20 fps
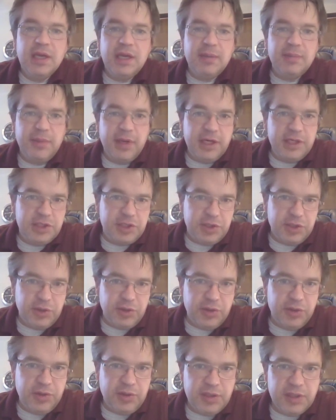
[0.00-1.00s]
and make
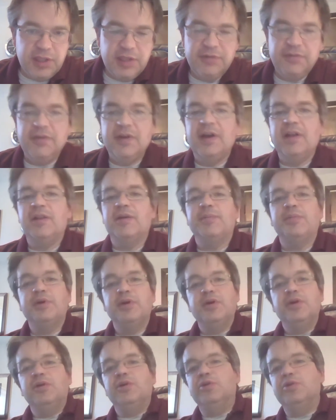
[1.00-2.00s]
sure you can develop
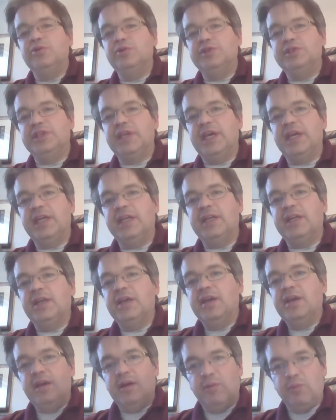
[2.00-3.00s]
who said it,